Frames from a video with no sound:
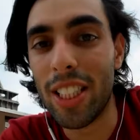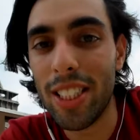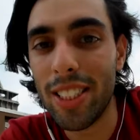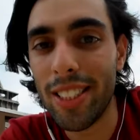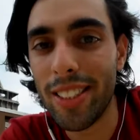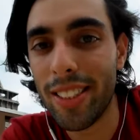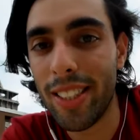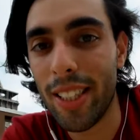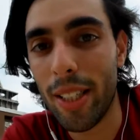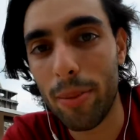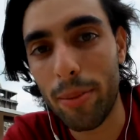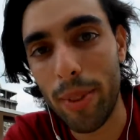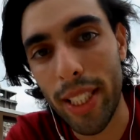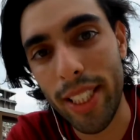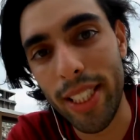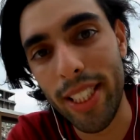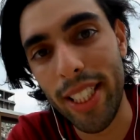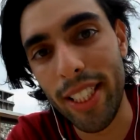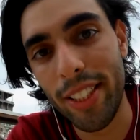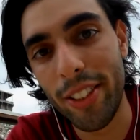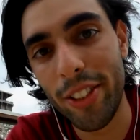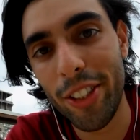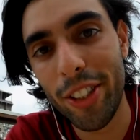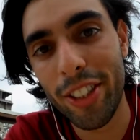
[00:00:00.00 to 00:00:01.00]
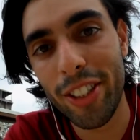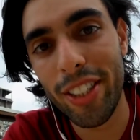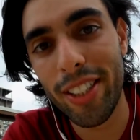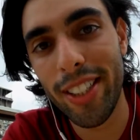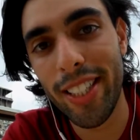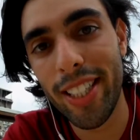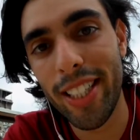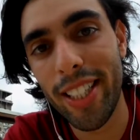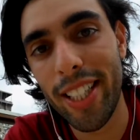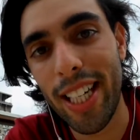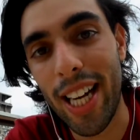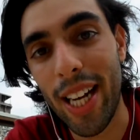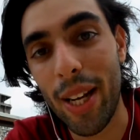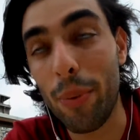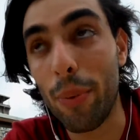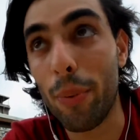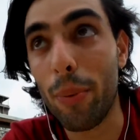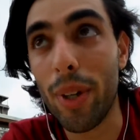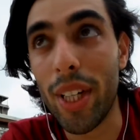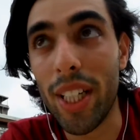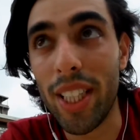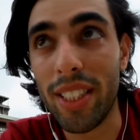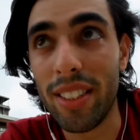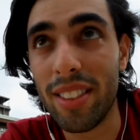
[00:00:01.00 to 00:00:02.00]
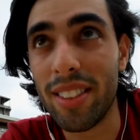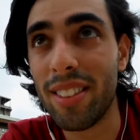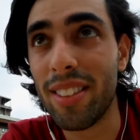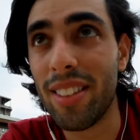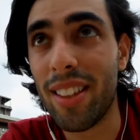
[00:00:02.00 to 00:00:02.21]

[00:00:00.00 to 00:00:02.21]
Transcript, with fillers: This is how my day looked like. I went